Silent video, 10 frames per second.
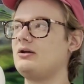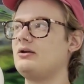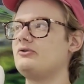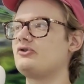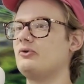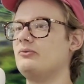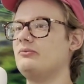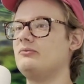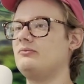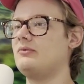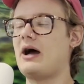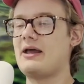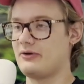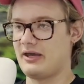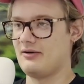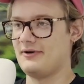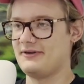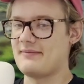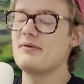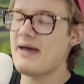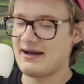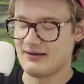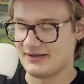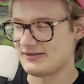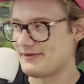So I don't care about that, but Maddie likes it.